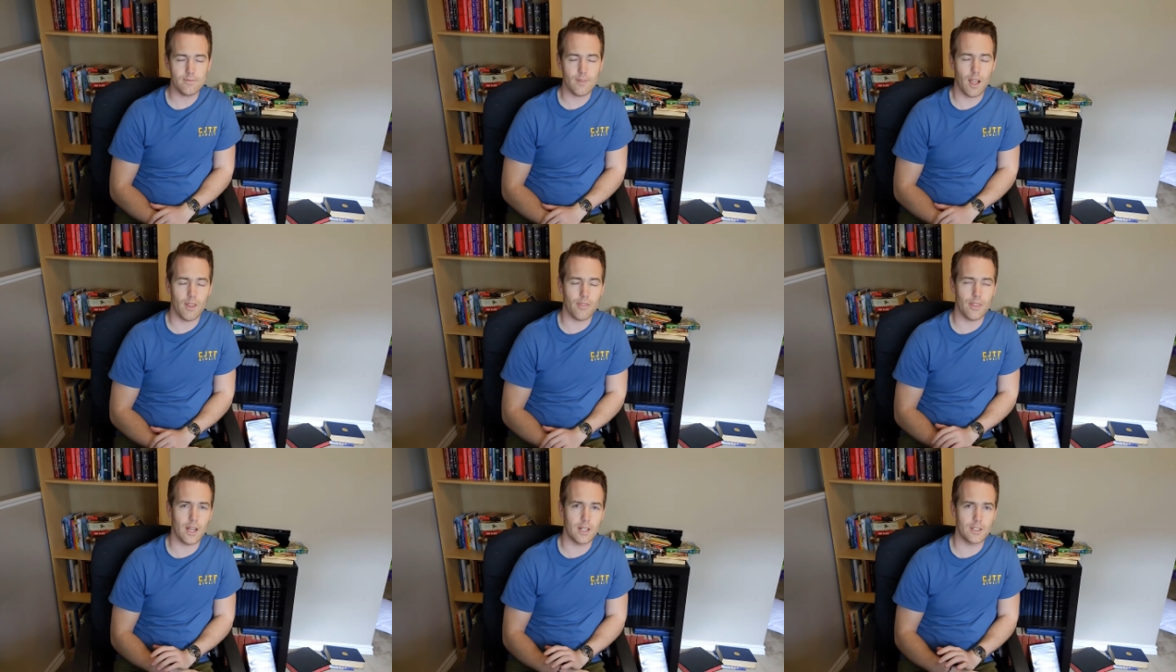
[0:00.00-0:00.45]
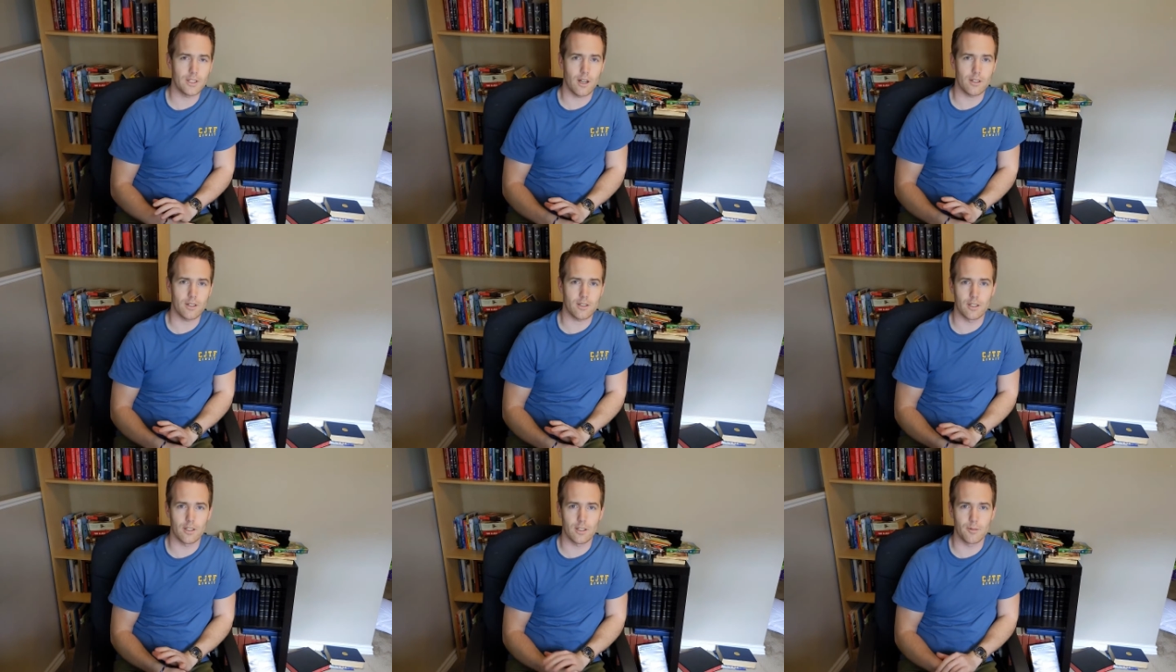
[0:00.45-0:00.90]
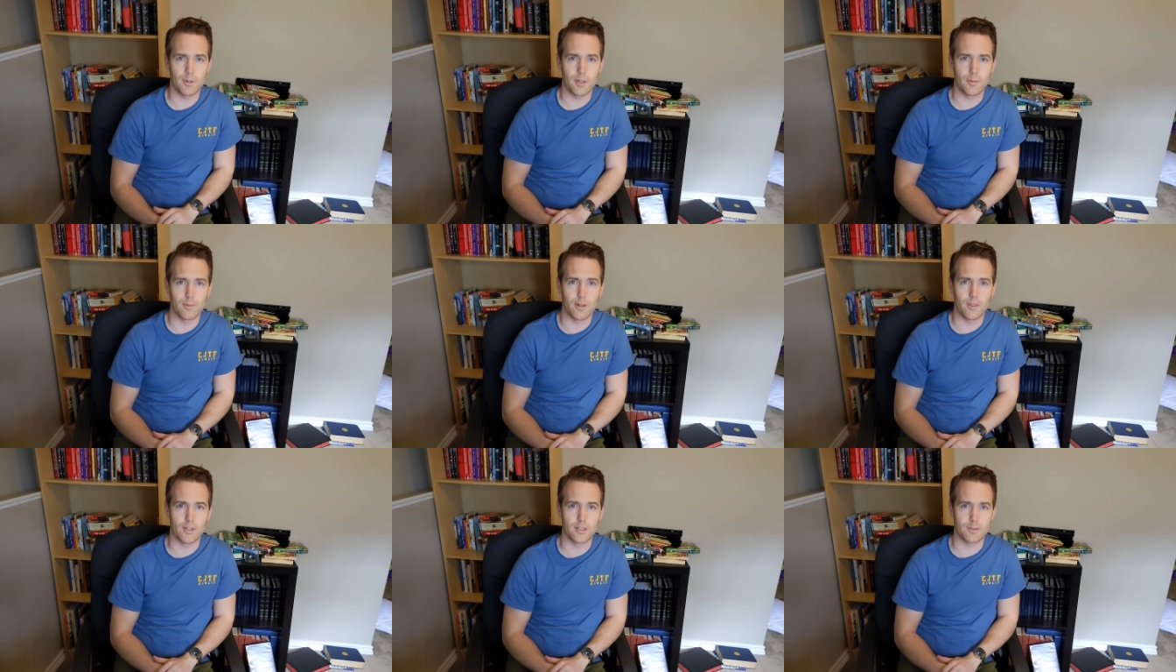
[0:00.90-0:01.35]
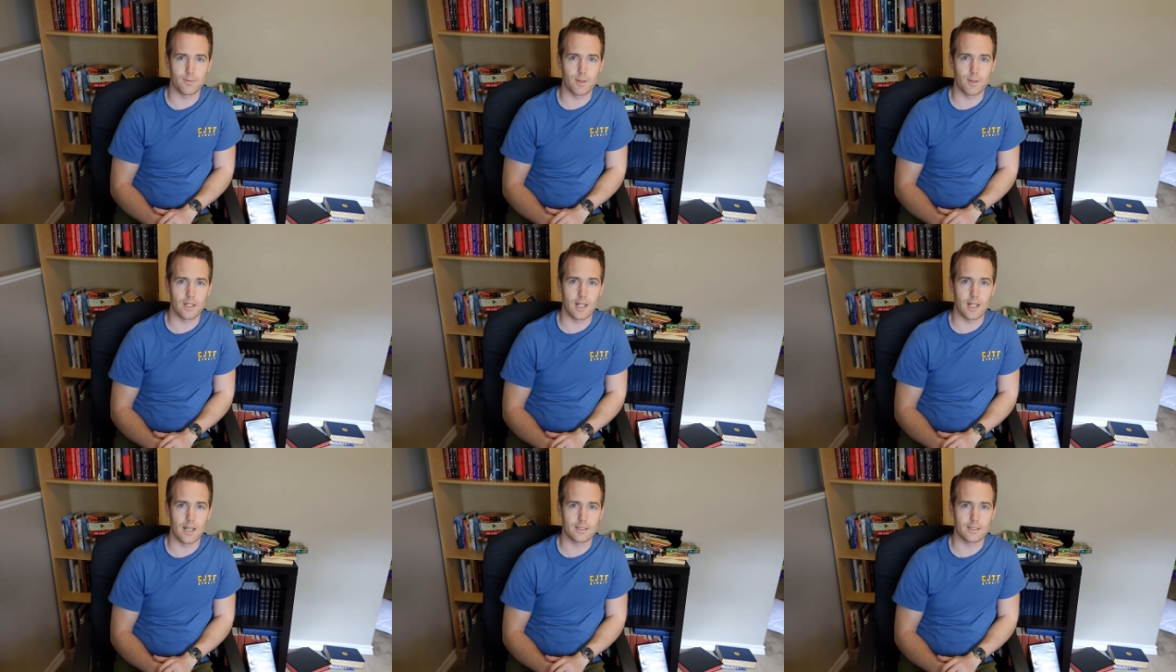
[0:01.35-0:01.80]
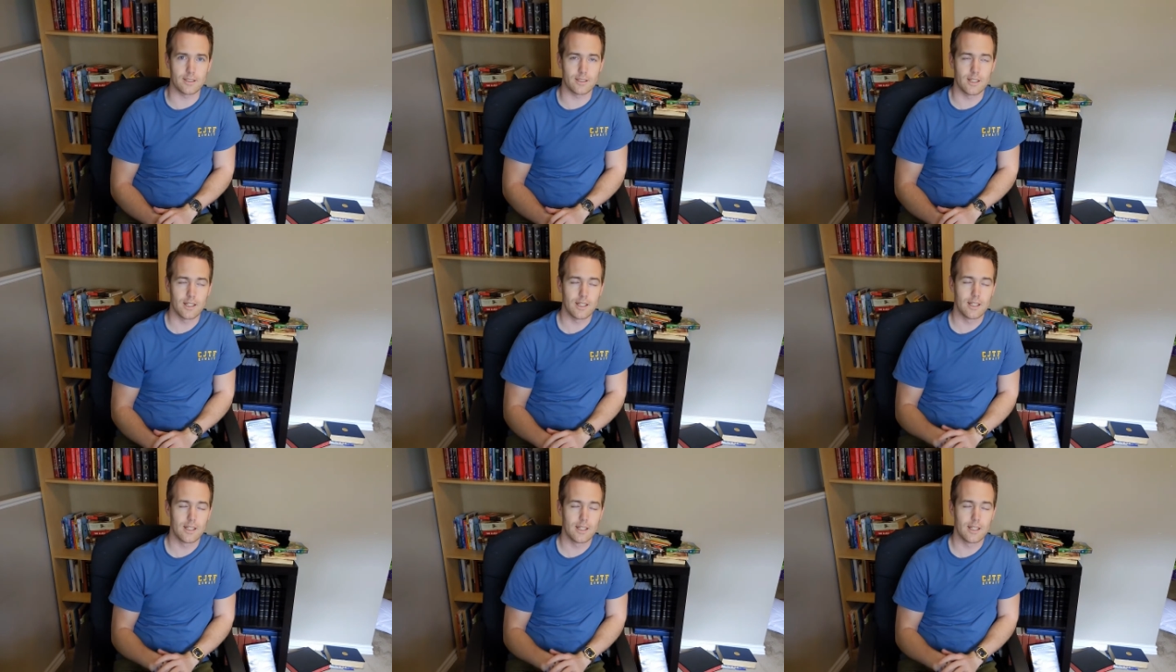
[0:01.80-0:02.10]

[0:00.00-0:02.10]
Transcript: I think I talked a little bit about this in my last